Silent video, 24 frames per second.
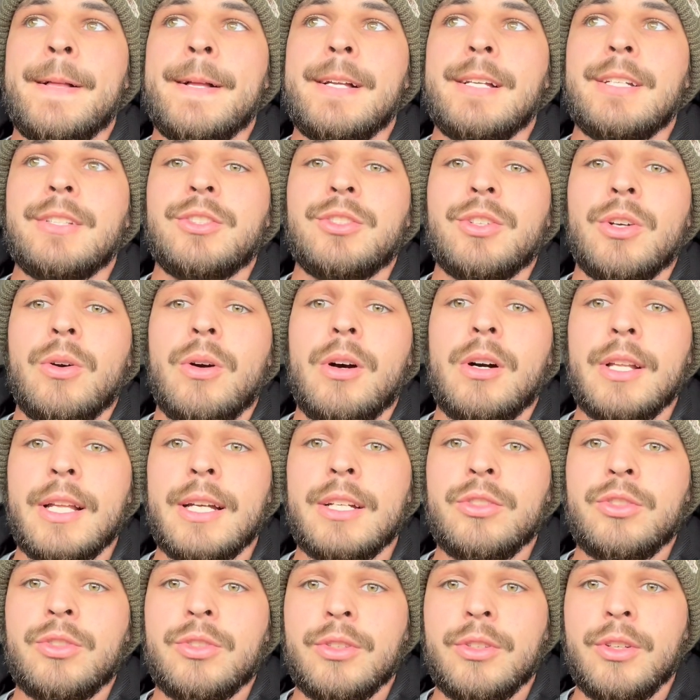so I'll
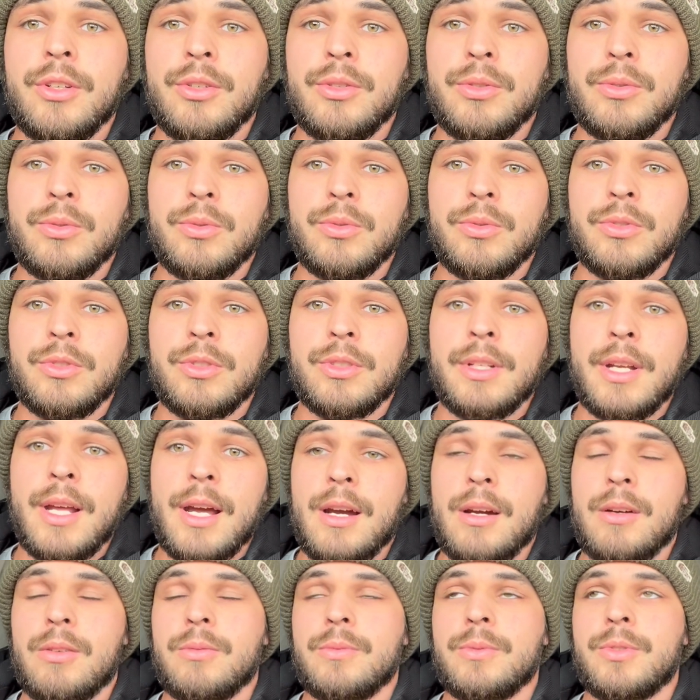answer those
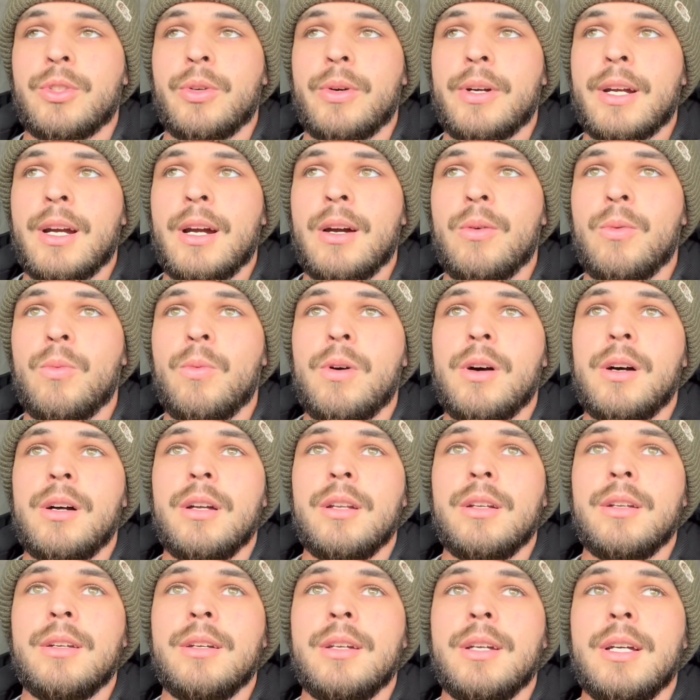now. So I got
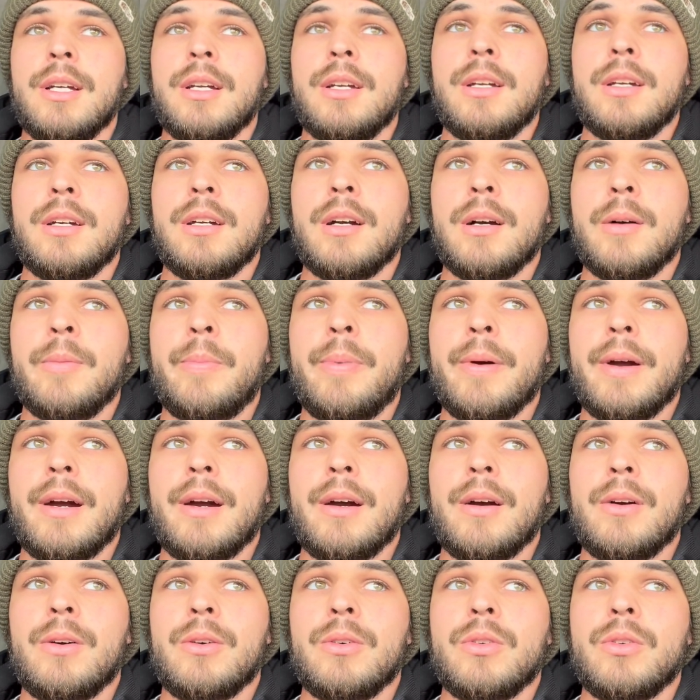one
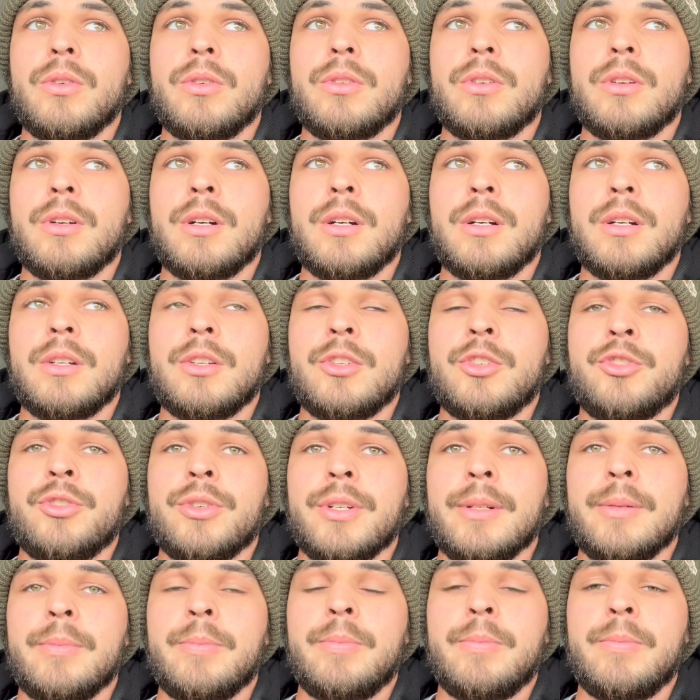about
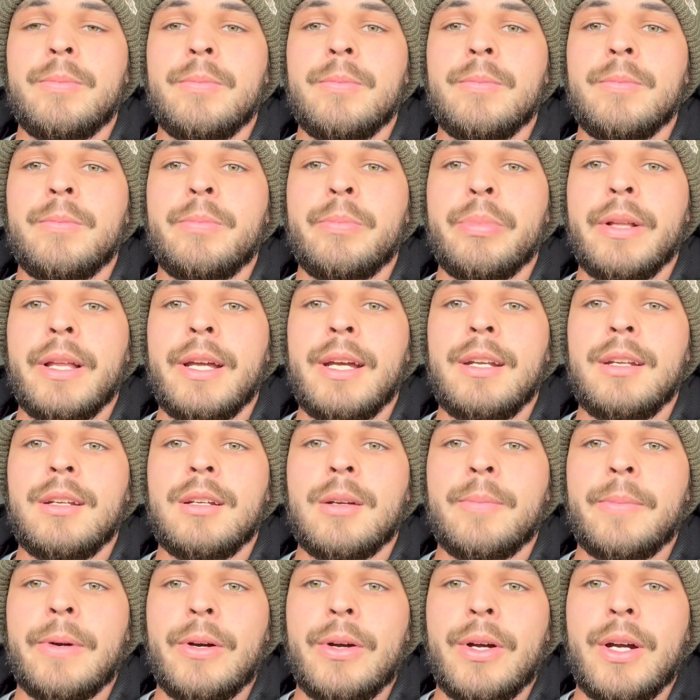trip planning,
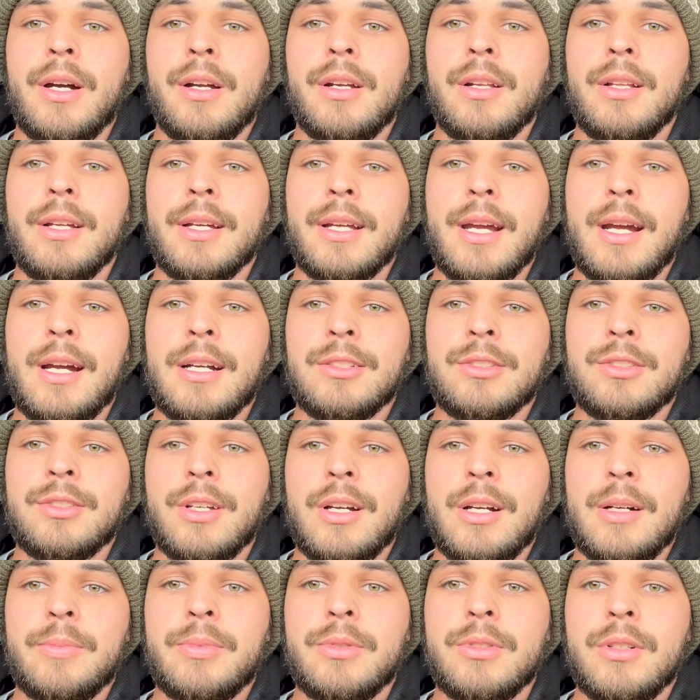about how to like add
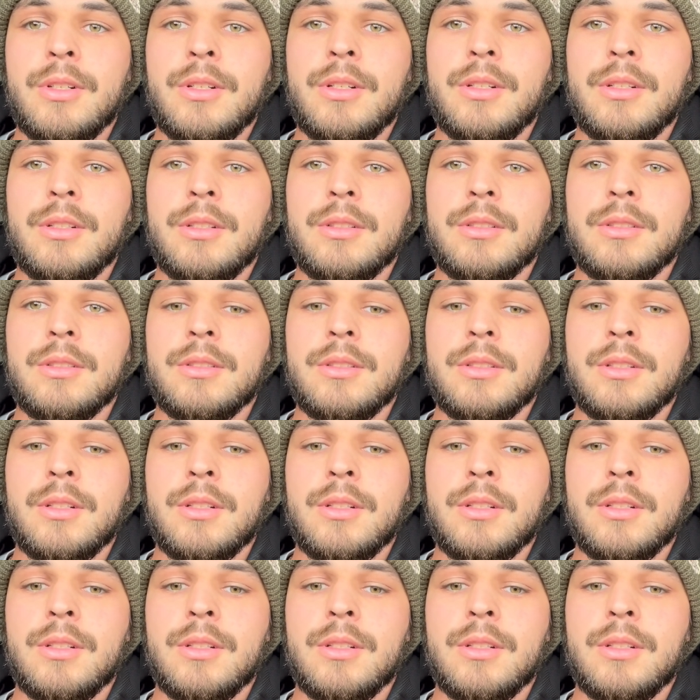stops on